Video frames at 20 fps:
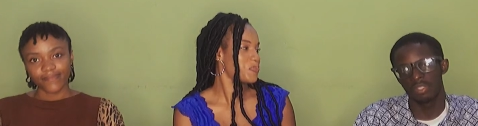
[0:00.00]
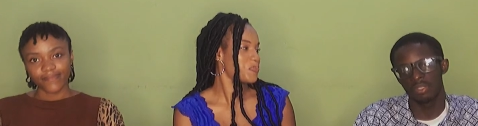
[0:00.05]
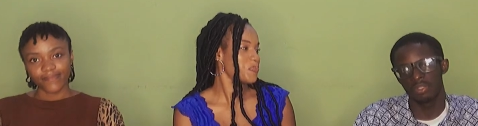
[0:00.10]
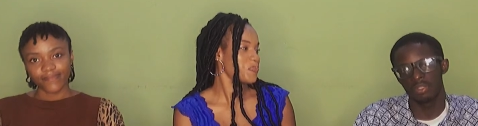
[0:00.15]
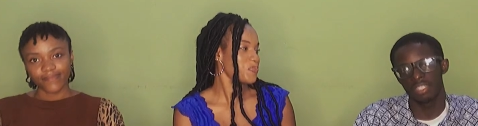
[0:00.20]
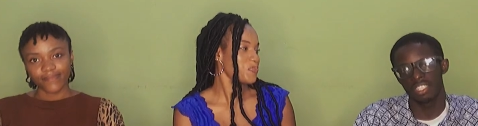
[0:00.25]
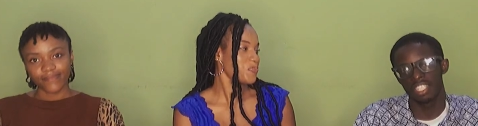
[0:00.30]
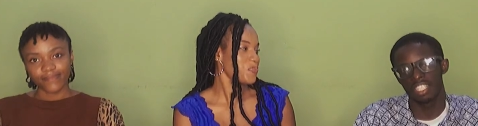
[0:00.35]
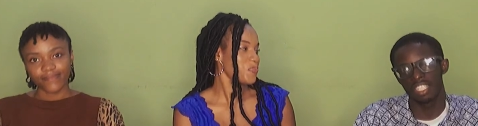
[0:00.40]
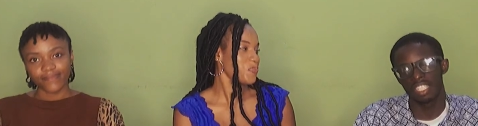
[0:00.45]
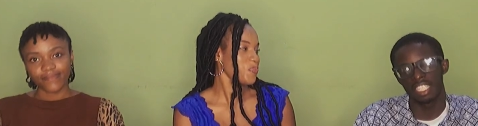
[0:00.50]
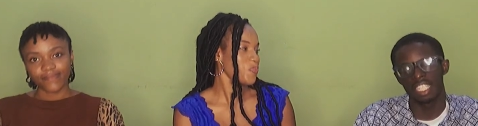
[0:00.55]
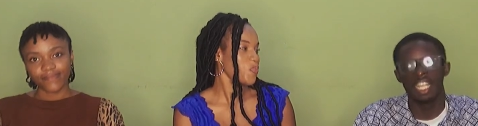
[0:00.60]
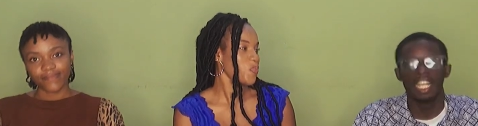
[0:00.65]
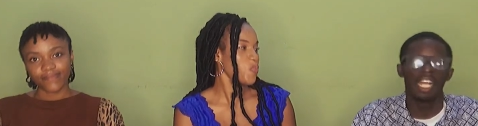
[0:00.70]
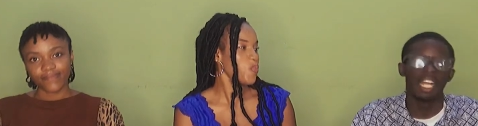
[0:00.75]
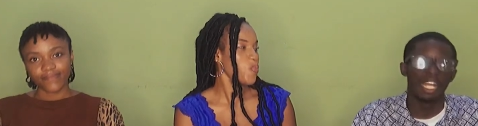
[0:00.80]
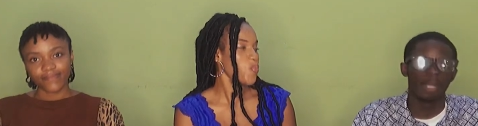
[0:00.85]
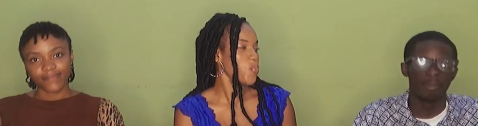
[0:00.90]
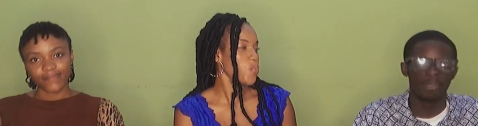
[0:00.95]
Speaker 1: Nsukka.
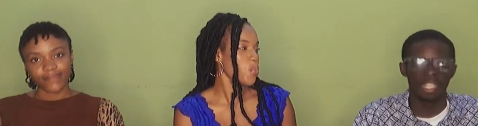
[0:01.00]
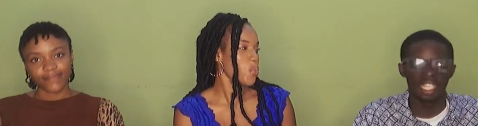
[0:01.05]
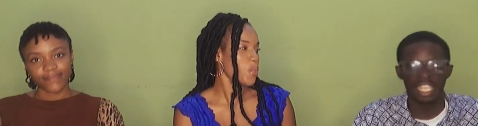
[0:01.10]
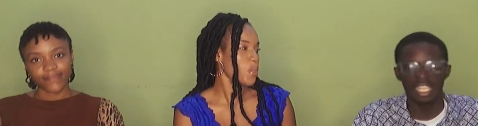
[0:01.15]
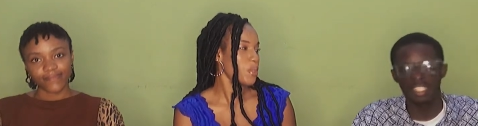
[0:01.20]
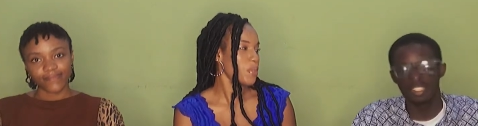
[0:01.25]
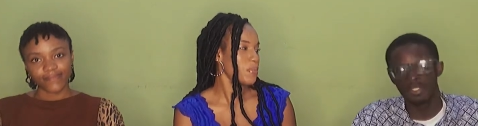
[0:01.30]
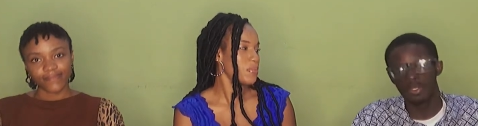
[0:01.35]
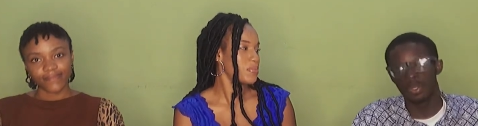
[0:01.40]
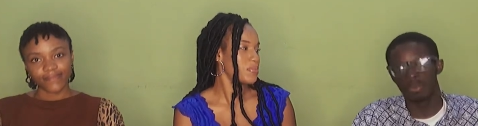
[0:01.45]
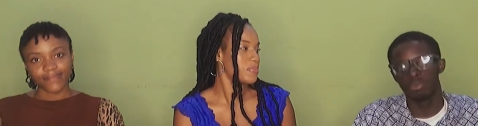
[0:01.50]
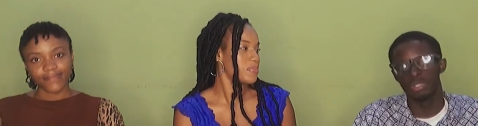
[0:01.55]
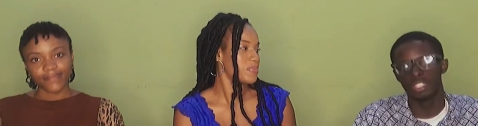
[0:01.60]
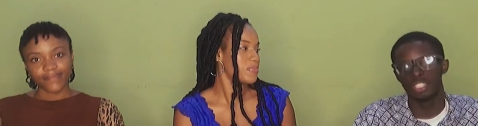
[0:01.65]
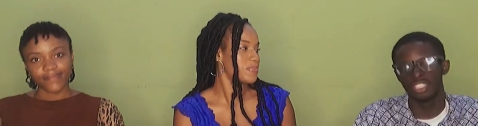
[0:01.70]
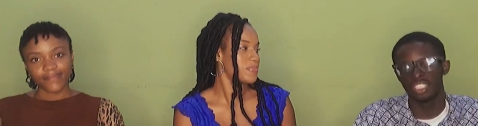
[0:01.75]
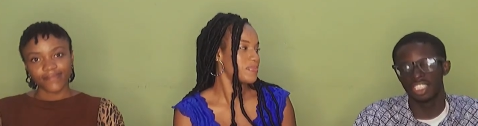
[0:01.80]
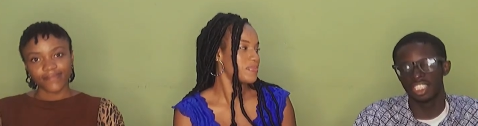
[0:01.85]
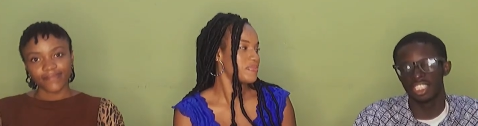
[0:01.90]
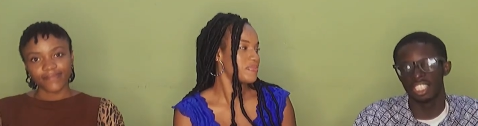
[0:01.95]
I'm glad to be
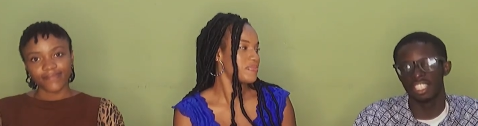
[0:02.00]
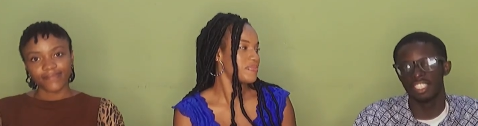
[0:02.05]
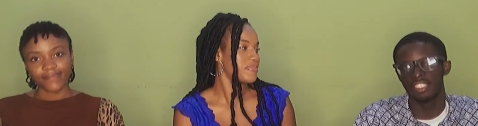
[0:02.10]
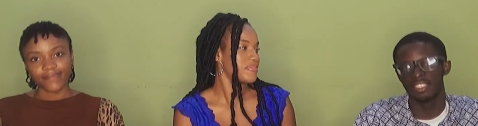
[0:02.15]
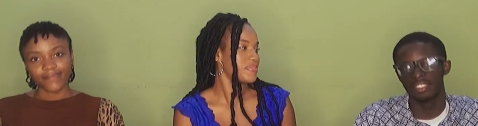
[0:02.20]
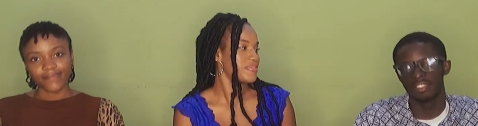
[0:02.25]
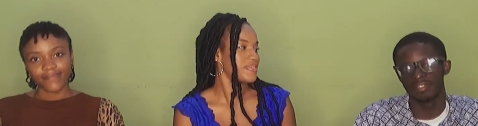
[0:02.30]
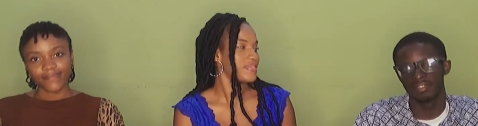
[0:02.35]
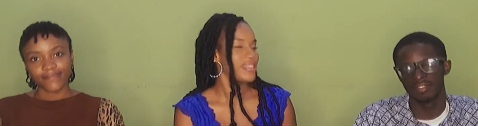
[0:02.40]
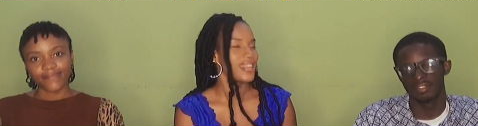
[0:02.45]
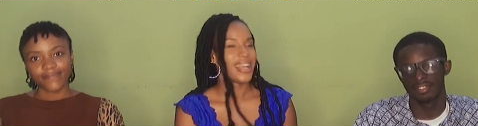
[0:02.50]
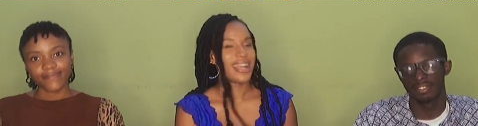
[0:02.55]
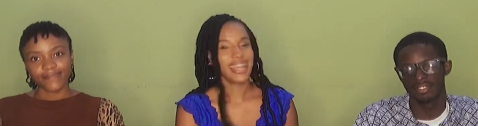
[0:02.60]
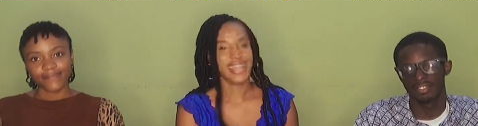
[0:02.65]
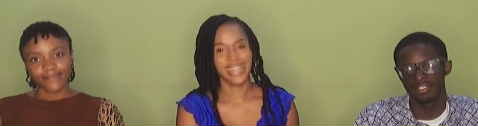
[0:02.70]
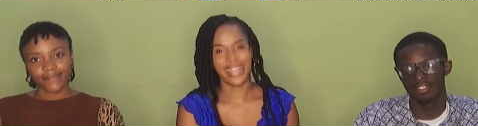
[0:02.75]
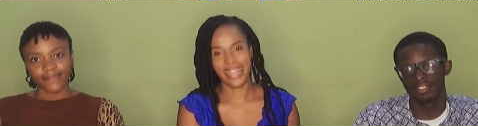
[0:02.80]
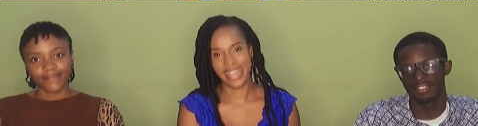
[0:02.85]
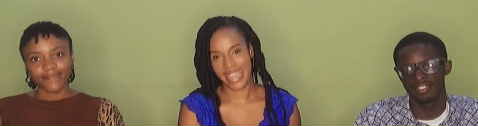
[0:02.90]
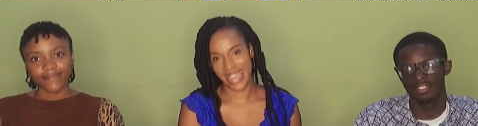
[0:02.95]
on this channel.
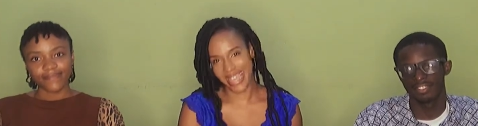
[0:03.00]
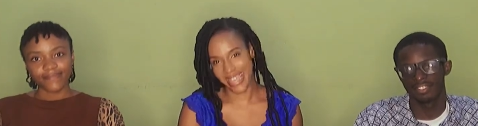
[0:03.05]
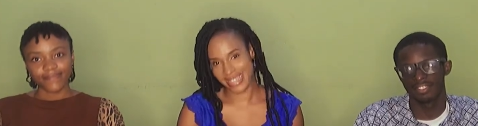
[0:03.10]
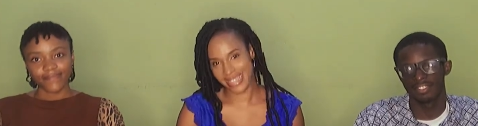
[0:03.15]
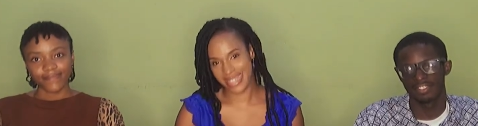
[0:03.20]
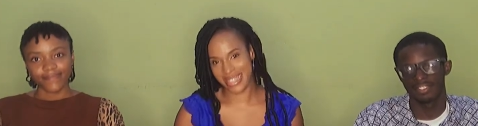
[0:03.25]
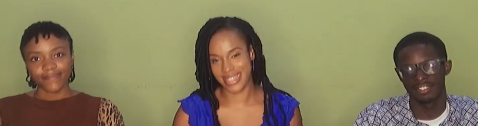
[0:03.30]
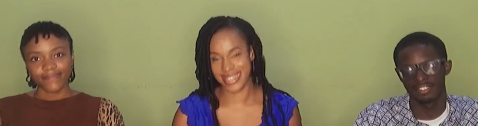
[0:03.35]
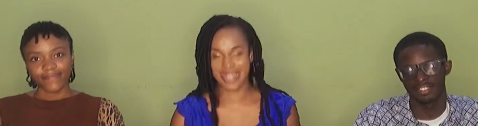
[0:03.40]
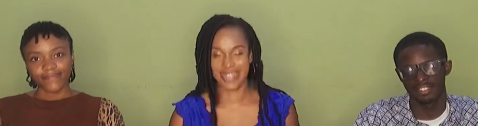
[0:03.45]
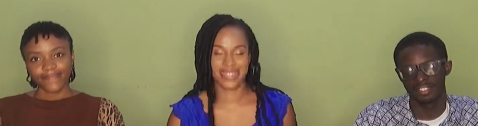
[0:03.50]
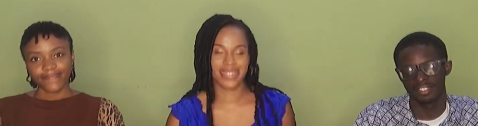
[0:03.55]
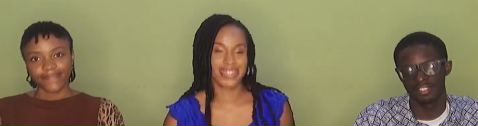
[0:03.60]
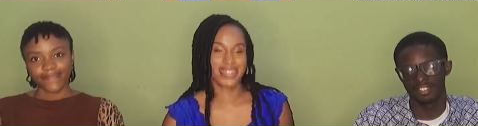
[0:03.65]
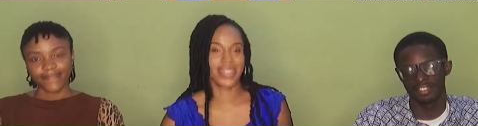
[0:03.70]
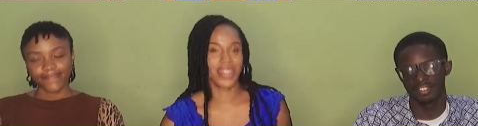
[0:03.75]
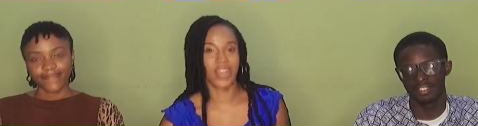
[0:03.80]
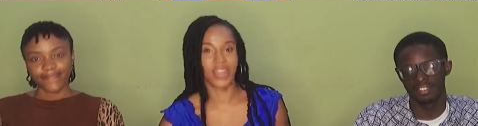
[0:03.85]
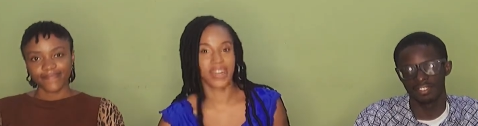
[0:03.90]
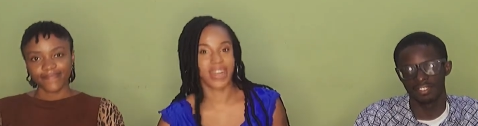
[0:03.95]
Speaker 2: Yes,
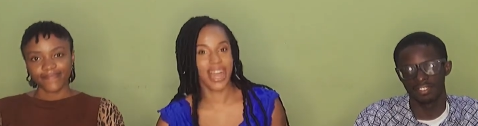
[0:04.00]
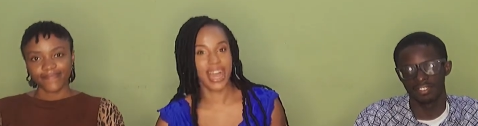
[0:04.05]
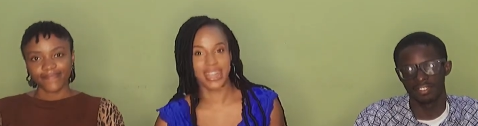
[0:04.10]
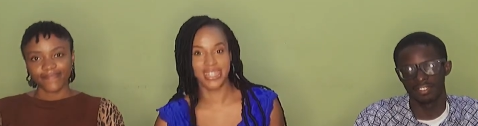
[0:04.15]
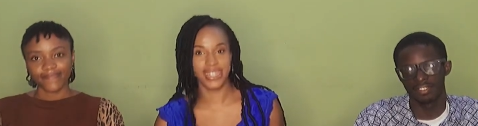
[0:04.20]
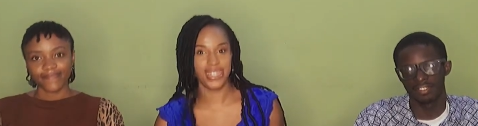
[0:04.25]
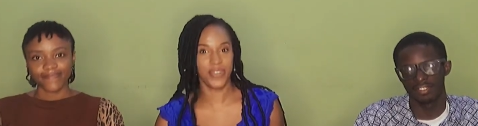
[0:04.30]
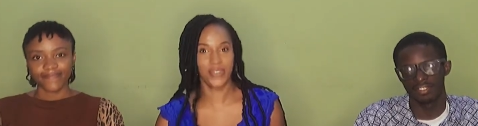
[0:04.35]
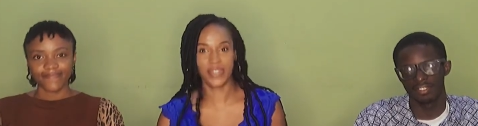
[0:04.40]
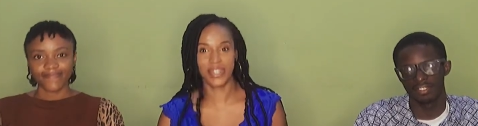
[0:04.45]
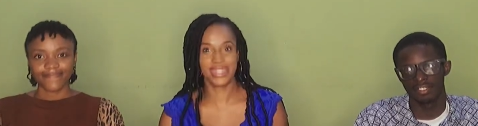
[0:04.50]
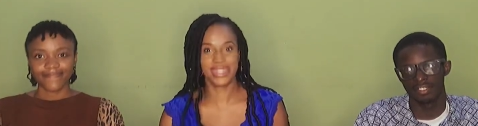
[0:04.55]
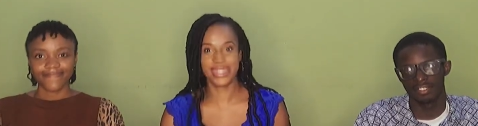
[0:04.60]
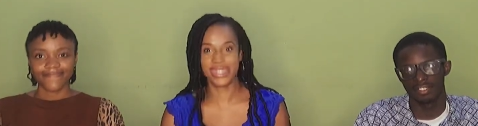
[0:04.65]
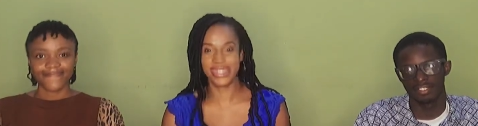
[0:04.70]
we are glad, definitely